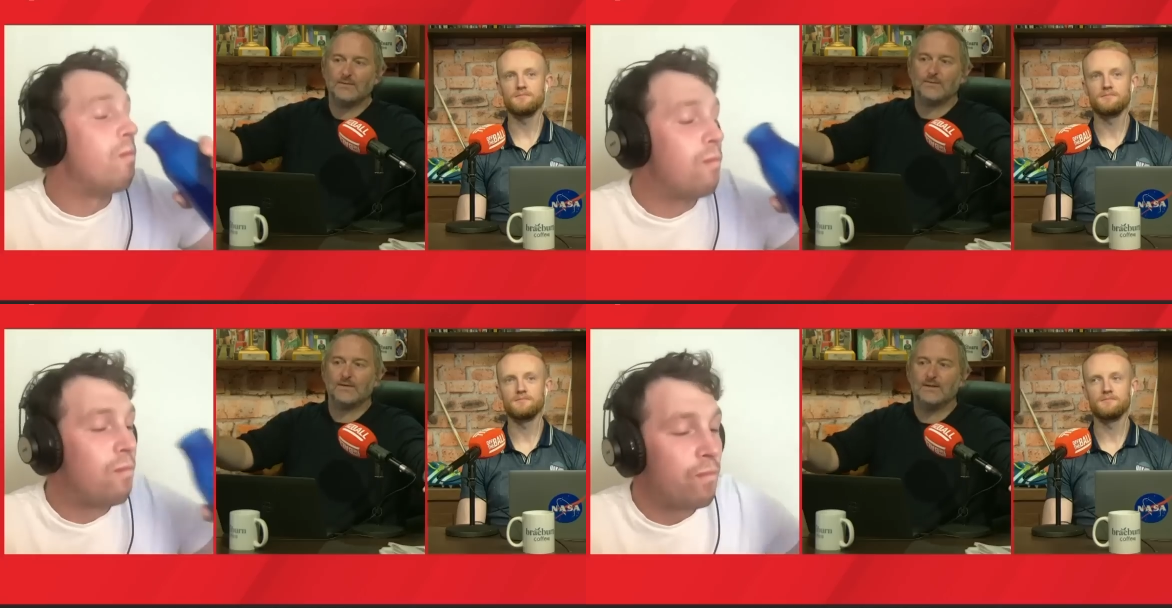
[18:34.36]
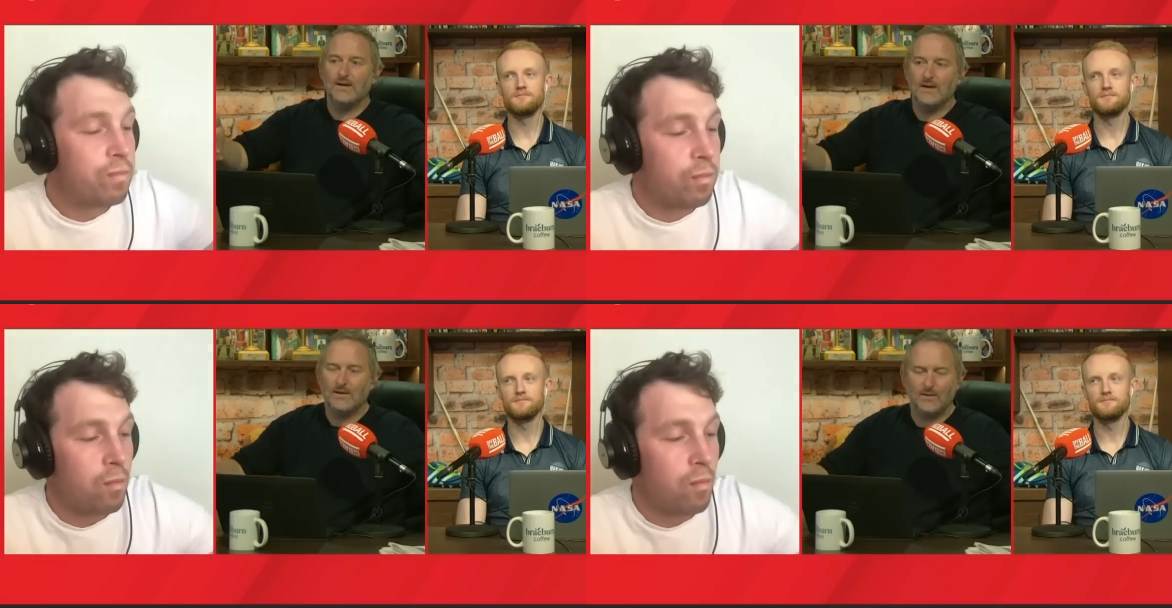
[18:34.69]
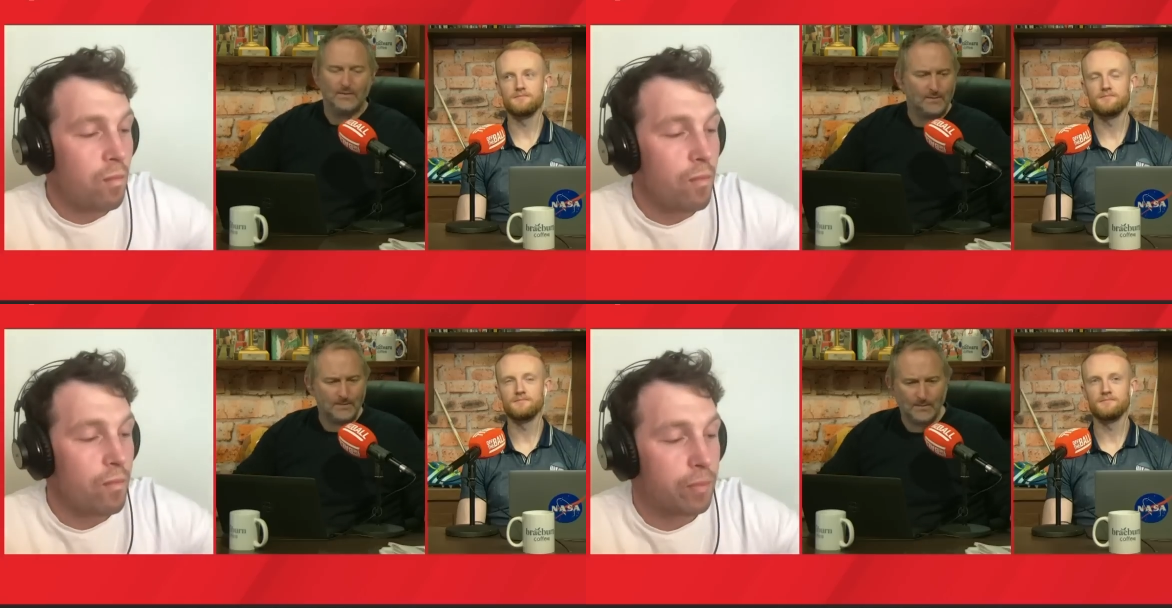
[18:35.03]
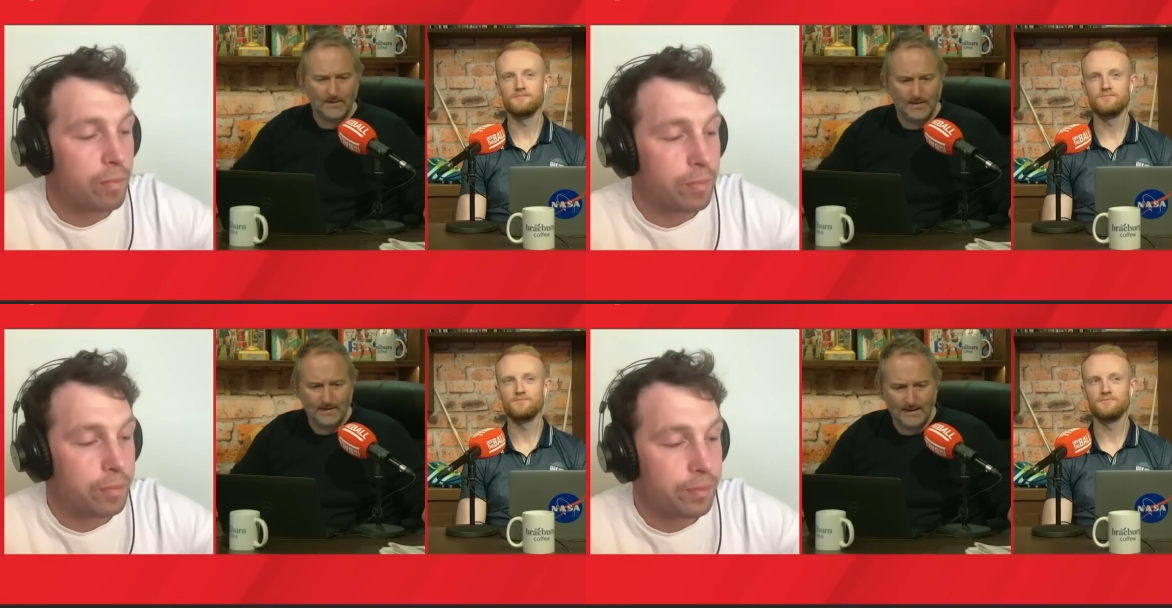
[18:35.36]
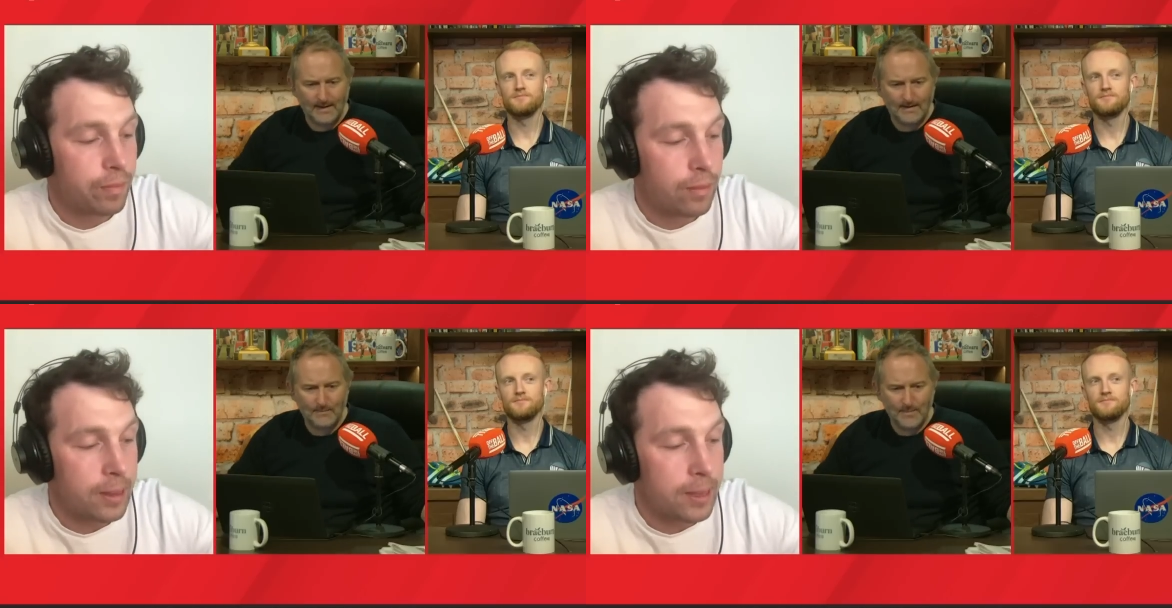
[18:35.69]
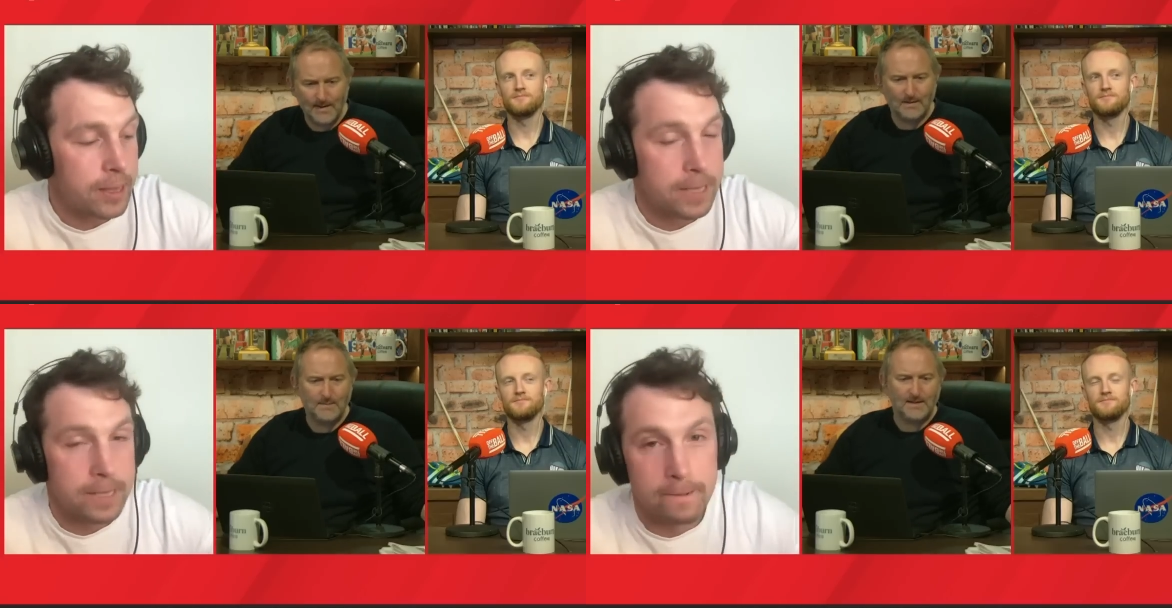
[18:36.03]
Speaker 1: we we uh,
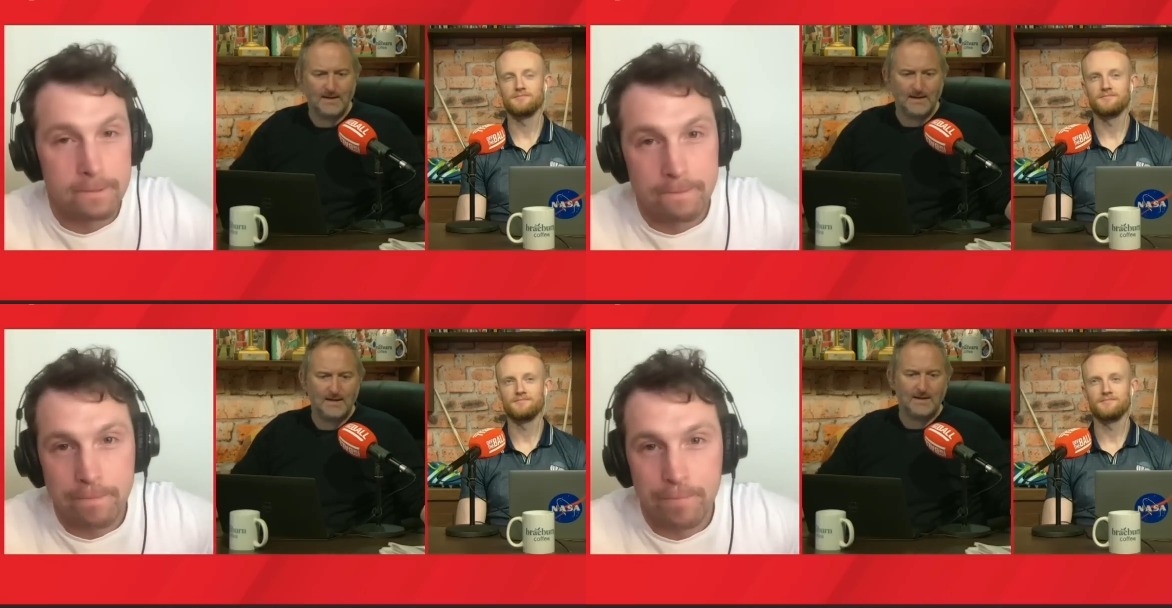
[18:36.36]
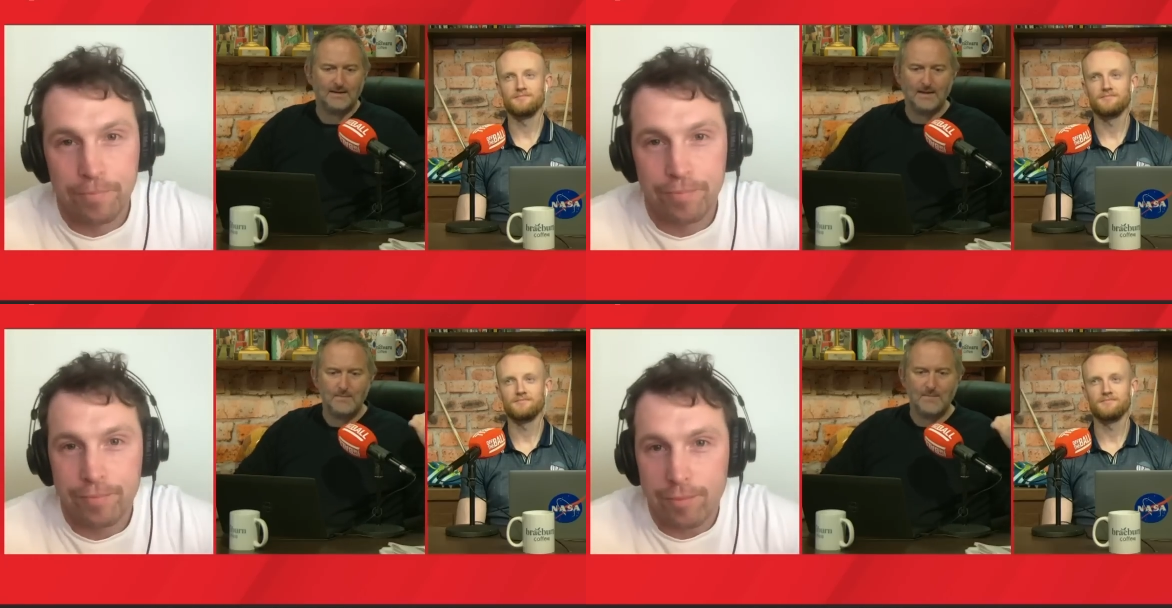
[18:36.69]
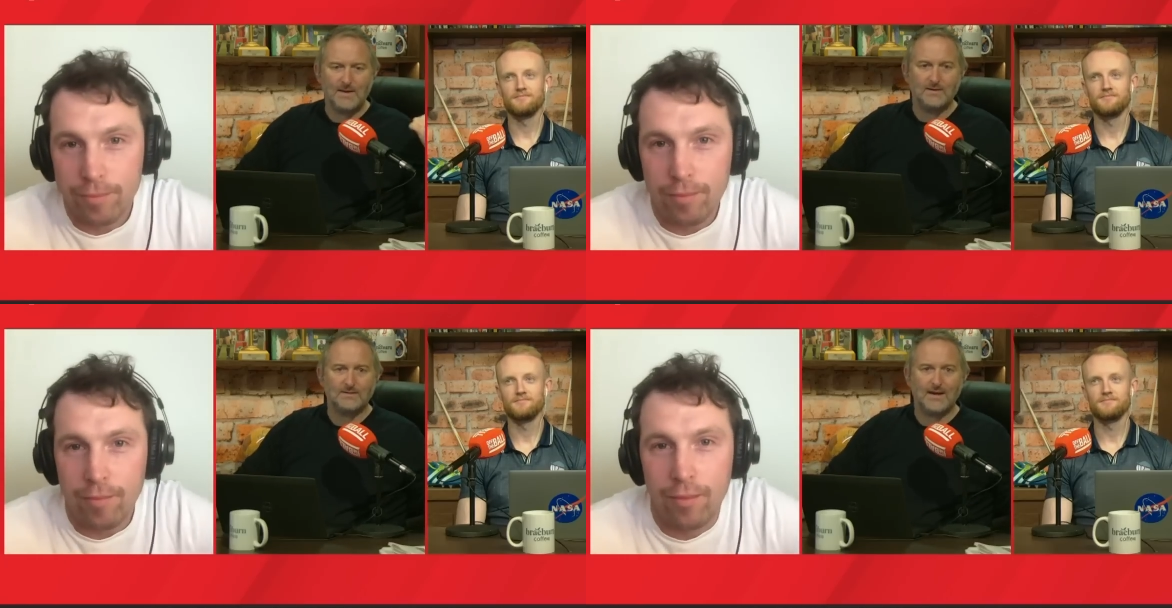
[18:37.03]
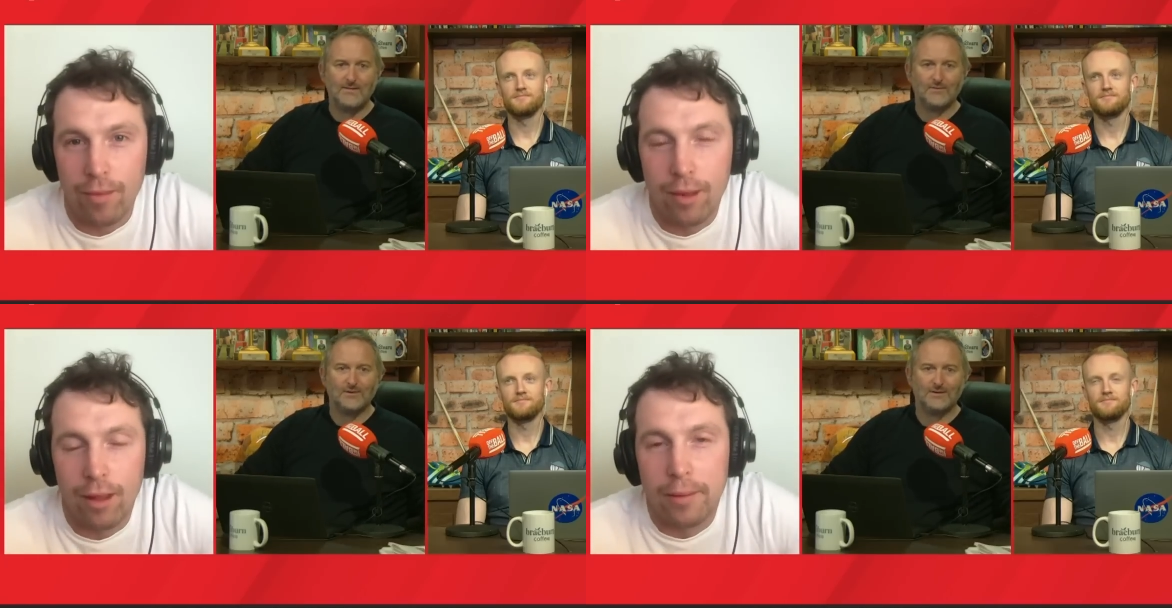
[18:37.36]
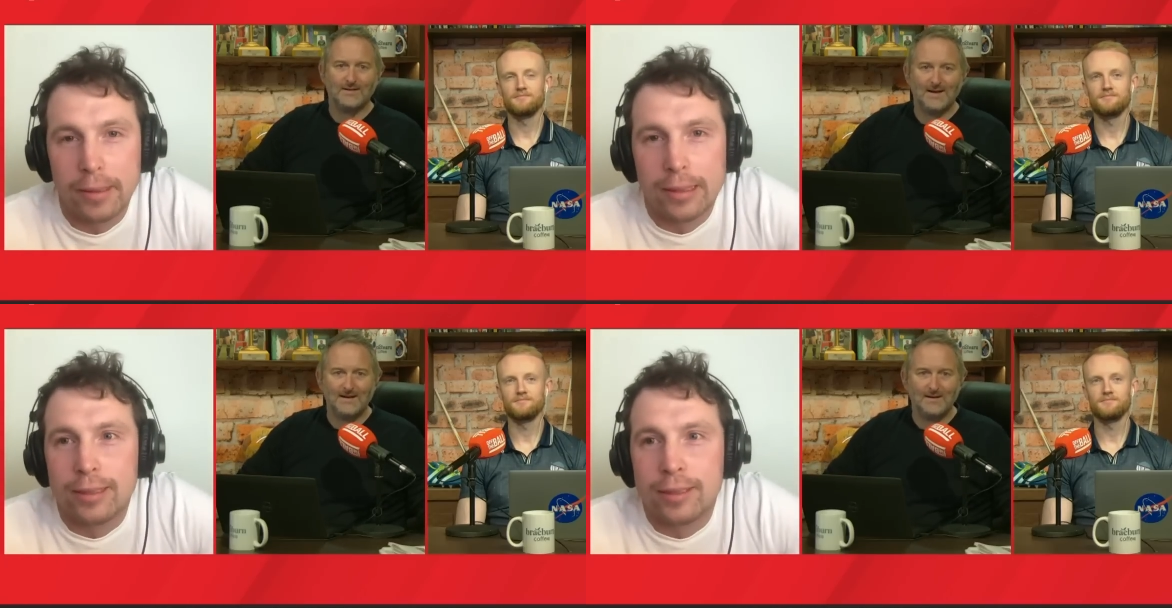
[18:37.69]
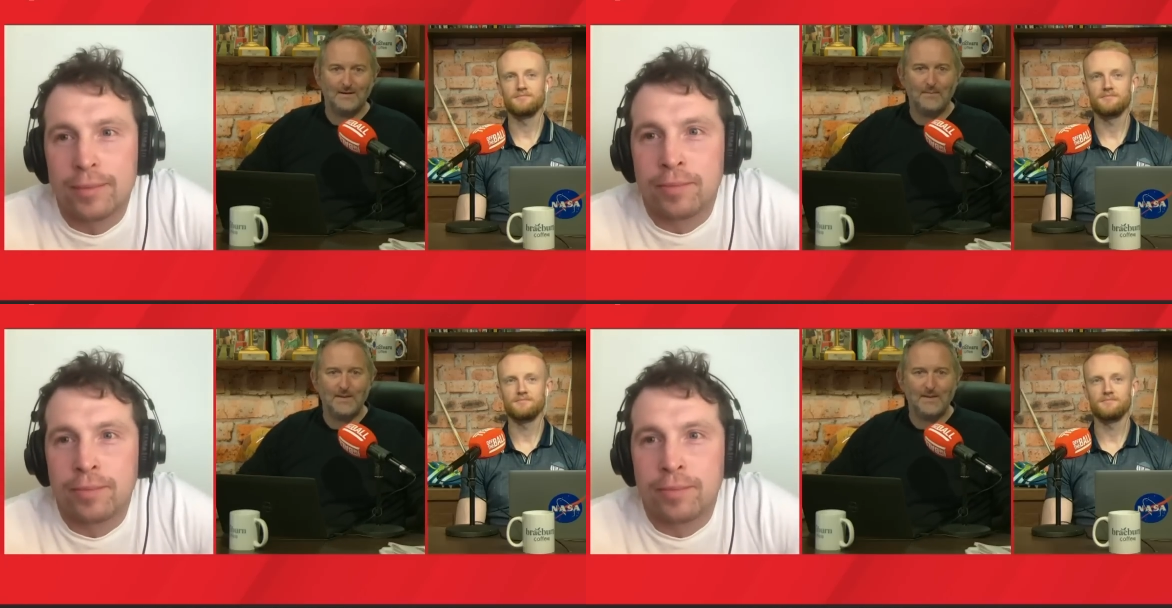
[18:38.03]
beat them in the league, and they beat us after uh, on